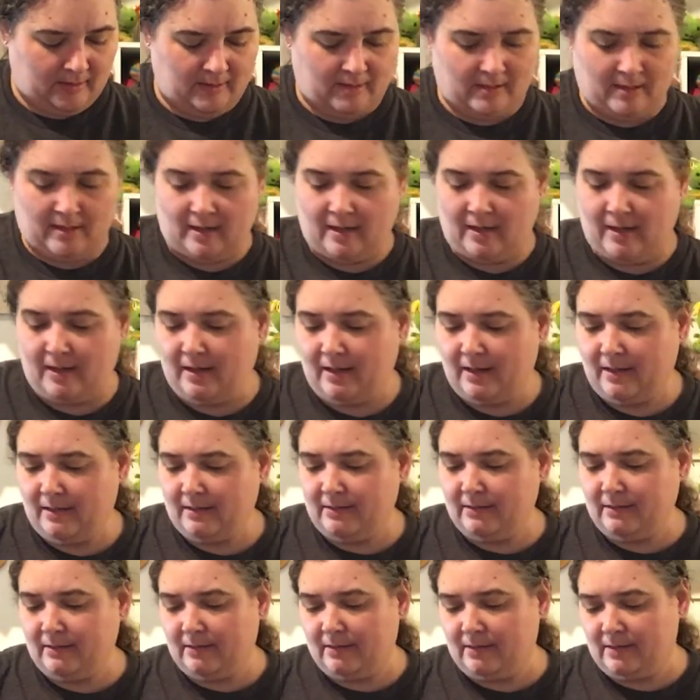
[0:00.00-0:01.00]

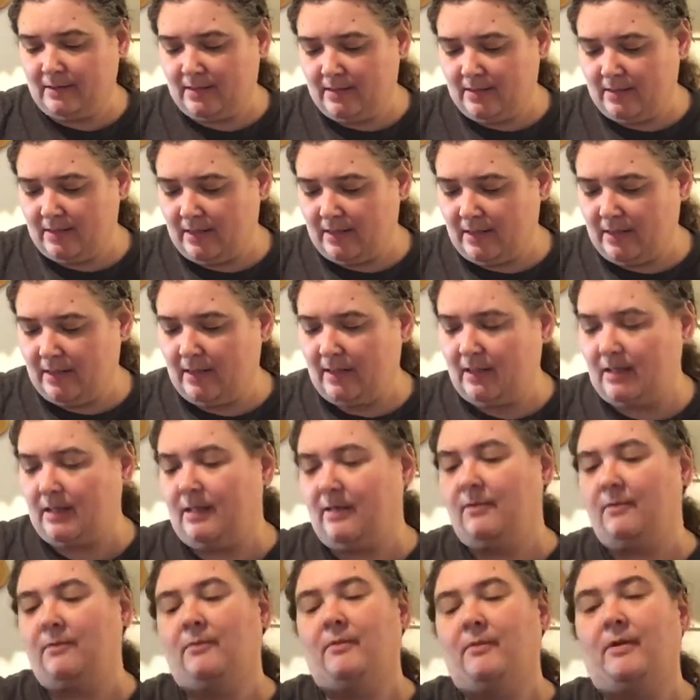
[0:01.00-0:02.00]
And let's see,
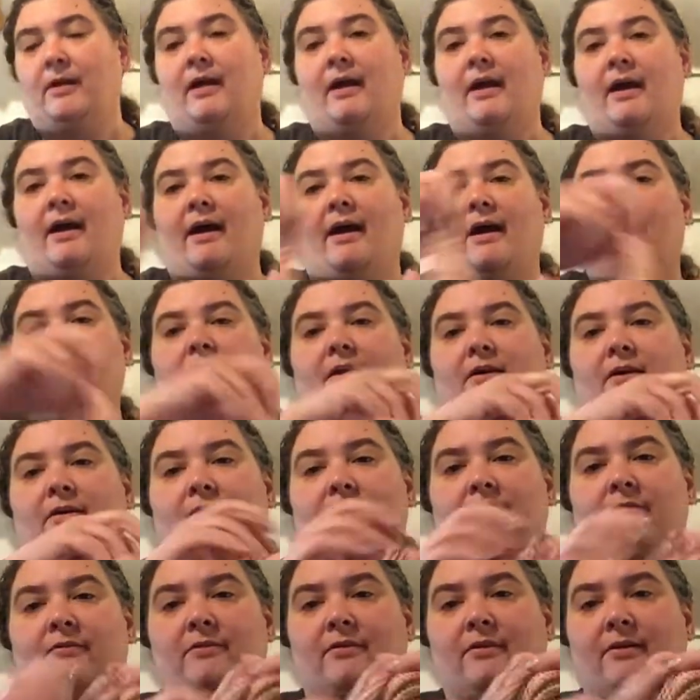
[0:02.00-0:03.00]
we
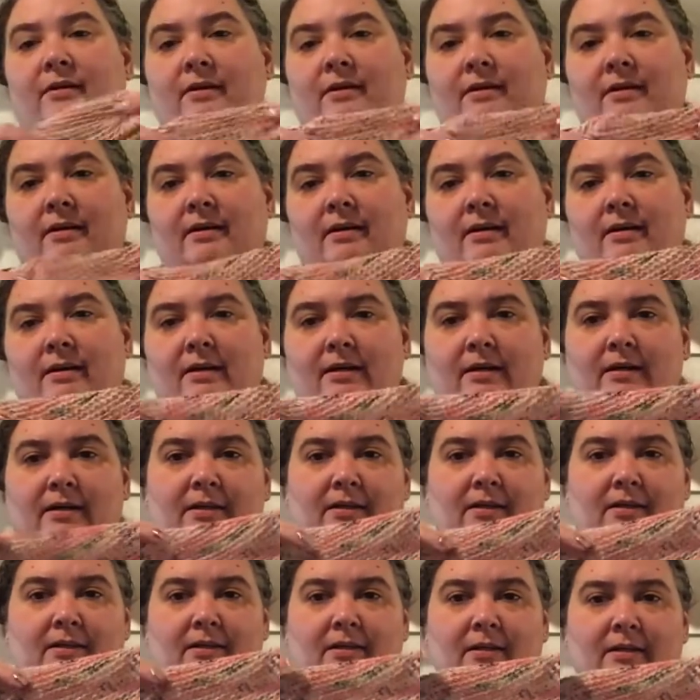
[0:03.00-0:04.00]
have
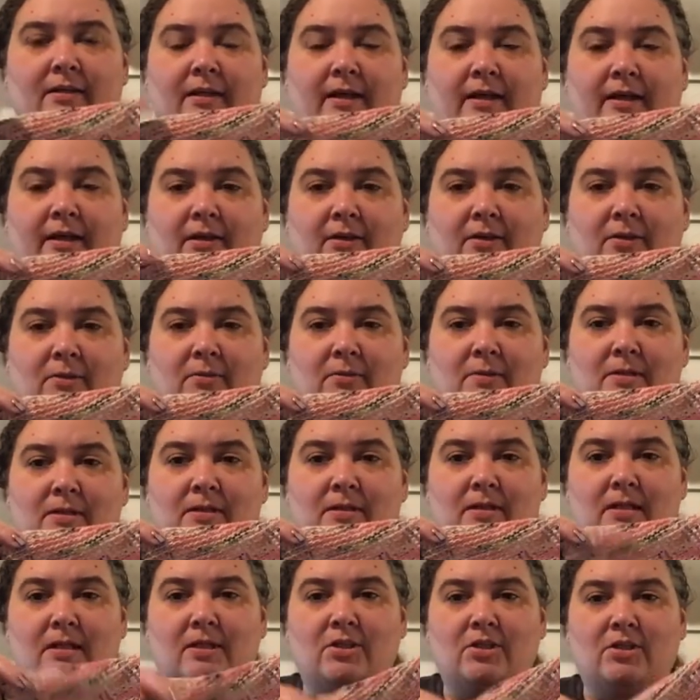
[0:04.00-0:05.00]
the light color with
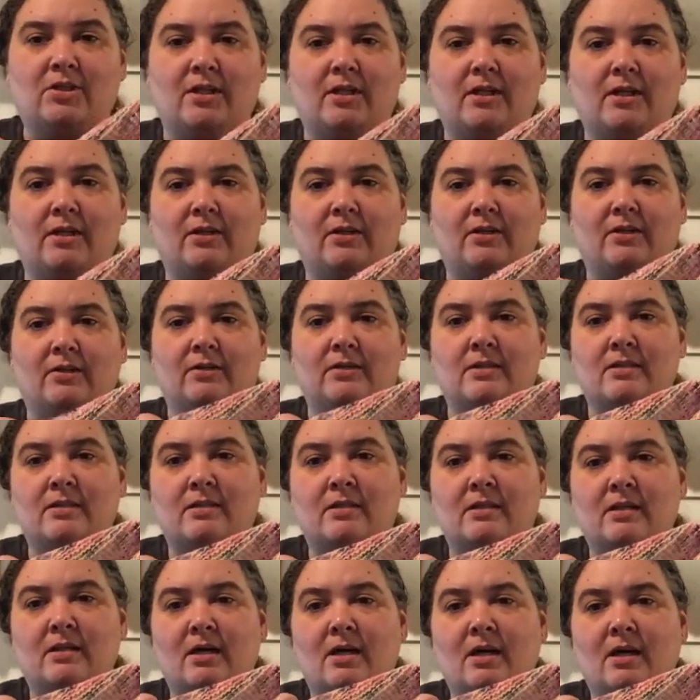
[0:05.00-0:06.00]

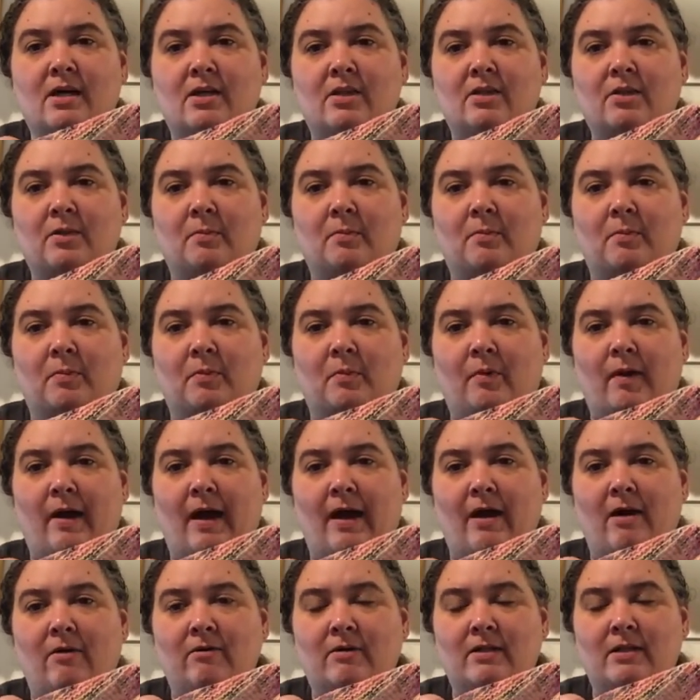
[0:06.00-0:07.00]
seashells, the
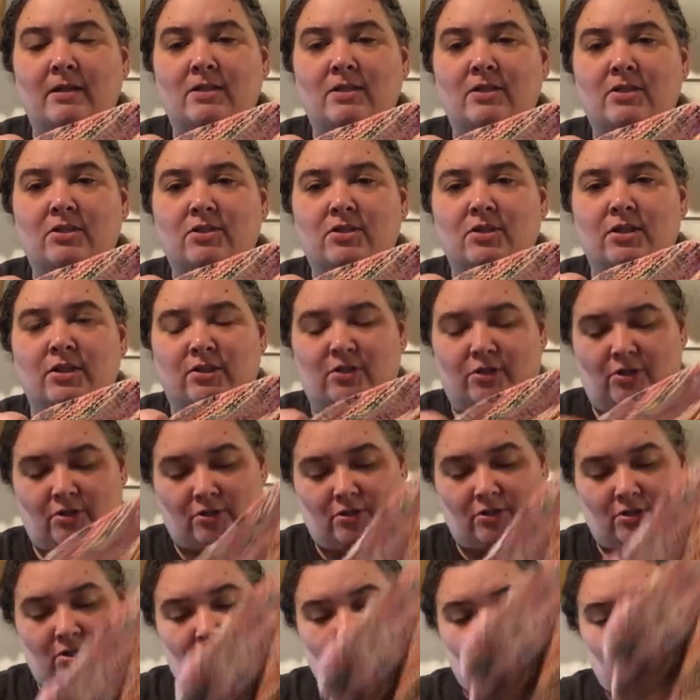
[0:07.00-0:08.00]
brown is ginger
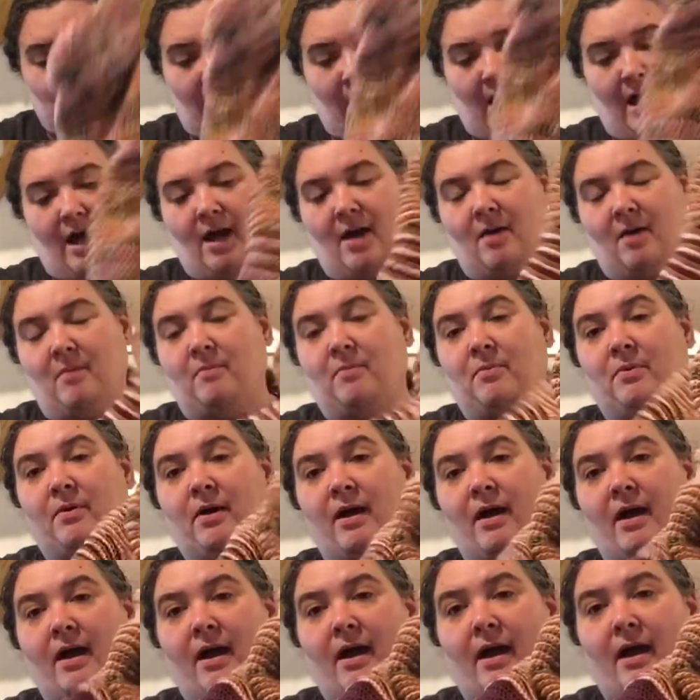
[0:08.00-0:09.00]
snap,
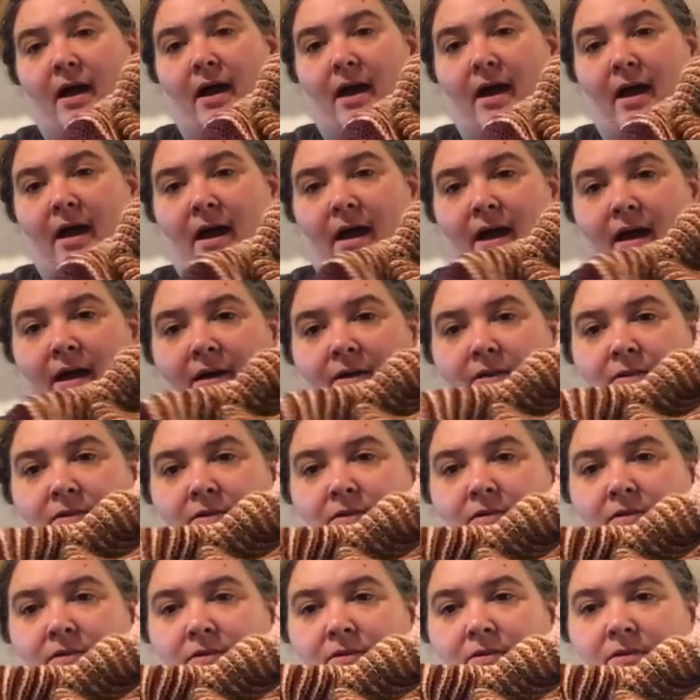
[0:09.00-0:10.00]

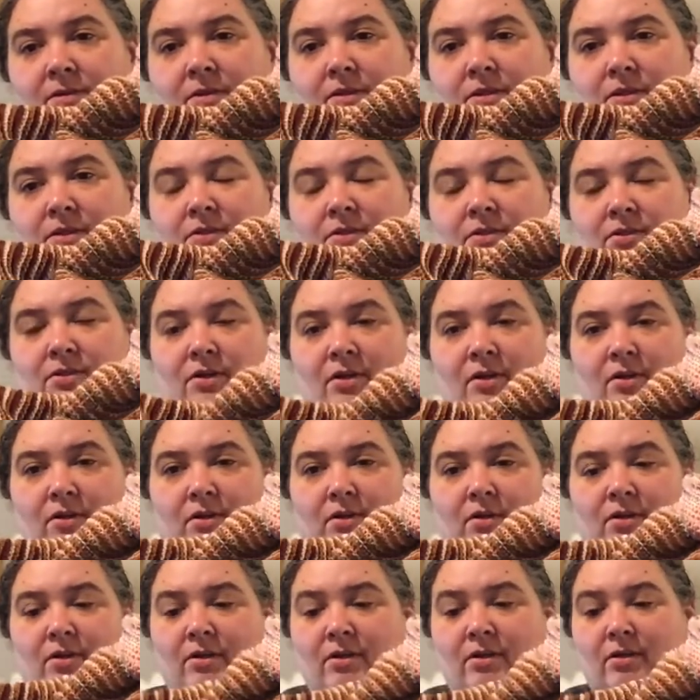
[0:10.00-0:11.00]
and the dark
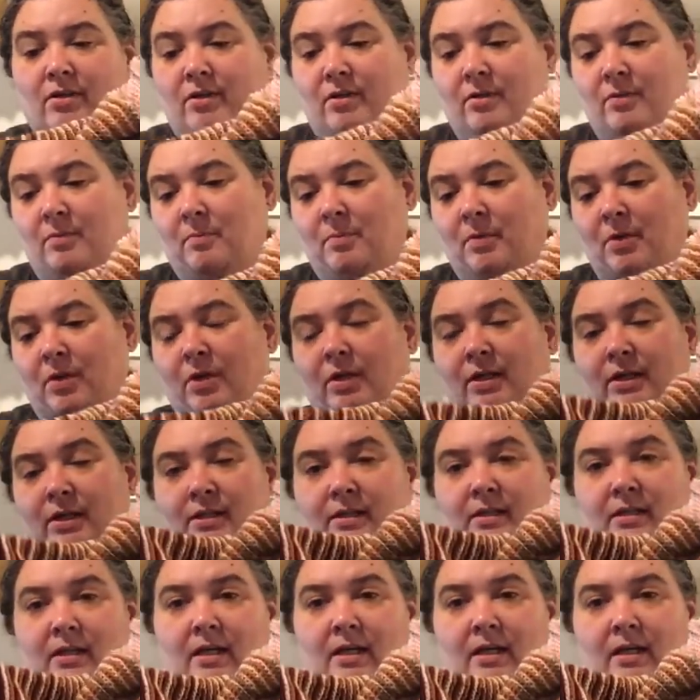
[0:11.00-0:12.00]

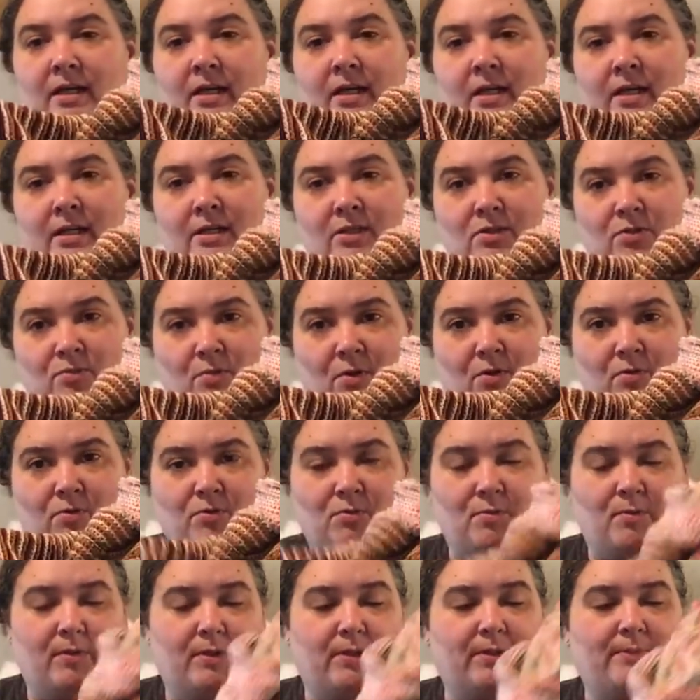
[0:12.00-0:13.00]
burgundy is
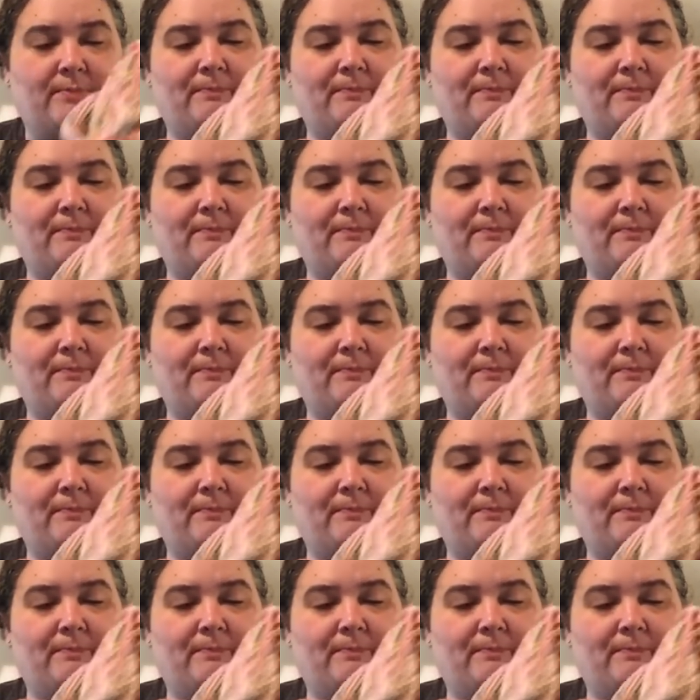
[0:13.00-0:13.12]
rosewood.